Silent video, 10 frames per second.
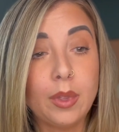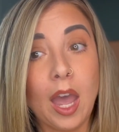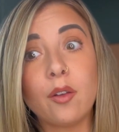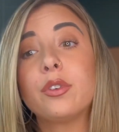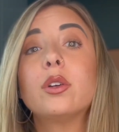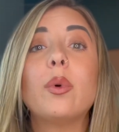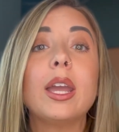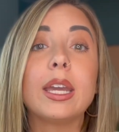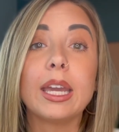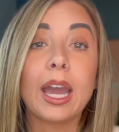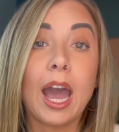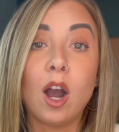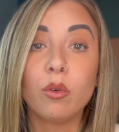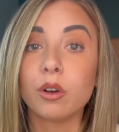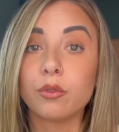every waking
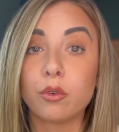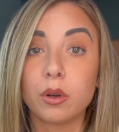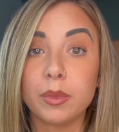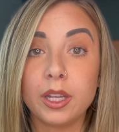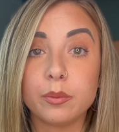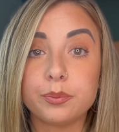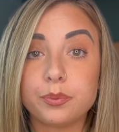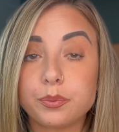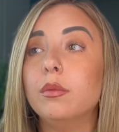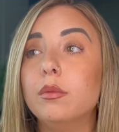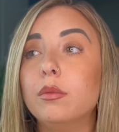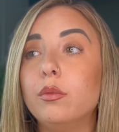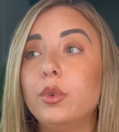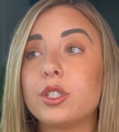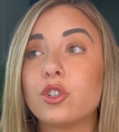hour for me
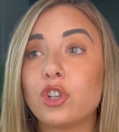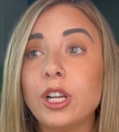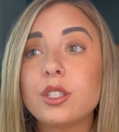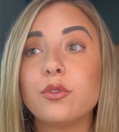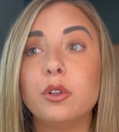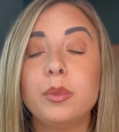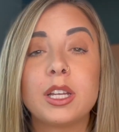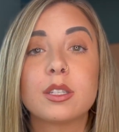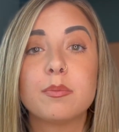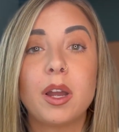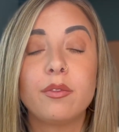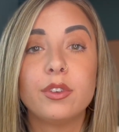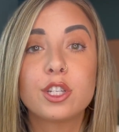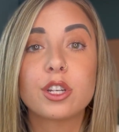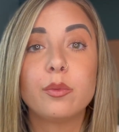was stressful because my
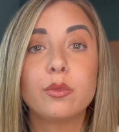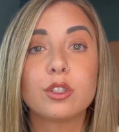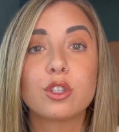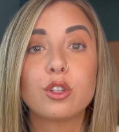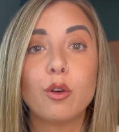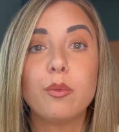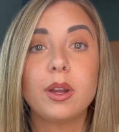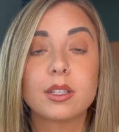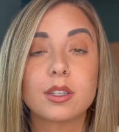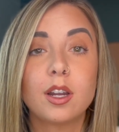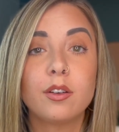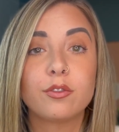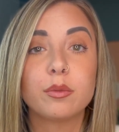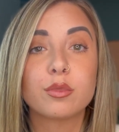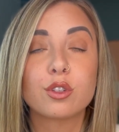vision was so messed up
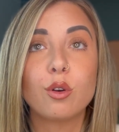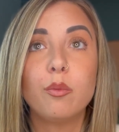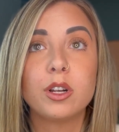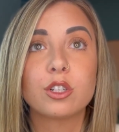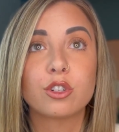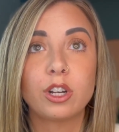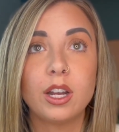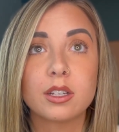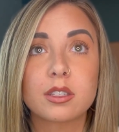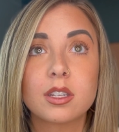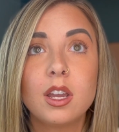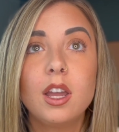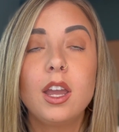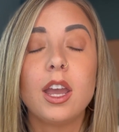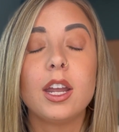from so much stress.
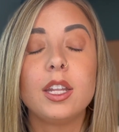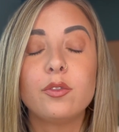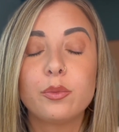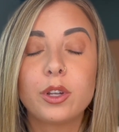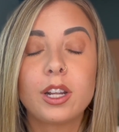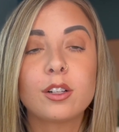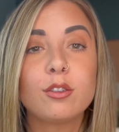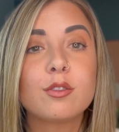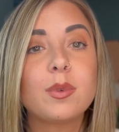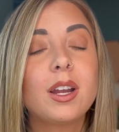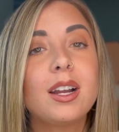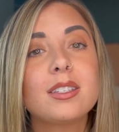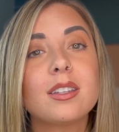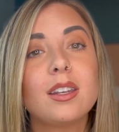And even when I close my eyes at